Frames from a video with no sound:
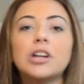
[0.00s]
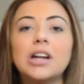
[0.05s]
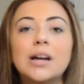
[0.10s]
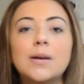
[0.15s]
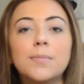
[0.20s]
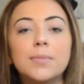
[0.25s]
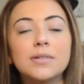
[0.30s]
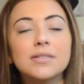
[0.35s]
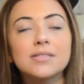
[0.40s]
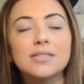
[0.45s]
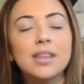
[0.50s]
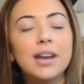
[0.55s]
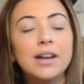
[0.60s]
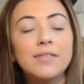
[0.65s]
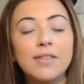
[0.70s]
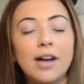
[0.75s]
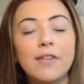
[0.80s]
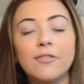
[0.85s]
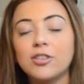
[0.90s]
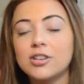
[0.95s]
campus that
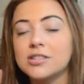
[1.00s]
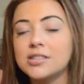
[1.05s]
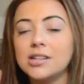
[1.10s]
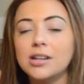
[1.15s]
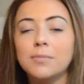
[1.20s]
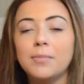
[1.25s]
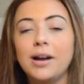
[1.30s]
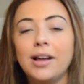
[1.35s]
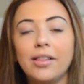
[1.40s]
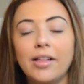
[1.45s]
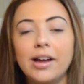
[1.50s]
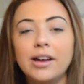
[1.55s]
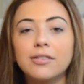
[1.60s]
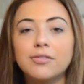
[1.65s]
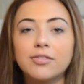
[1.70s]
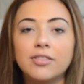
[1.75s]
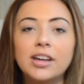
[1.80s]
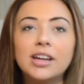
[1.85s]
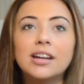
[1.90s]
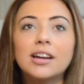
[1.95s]
I've ever seen in my
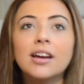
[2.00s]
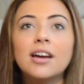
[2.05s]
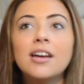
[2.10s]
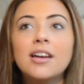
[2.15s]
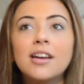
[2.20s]
life. Like,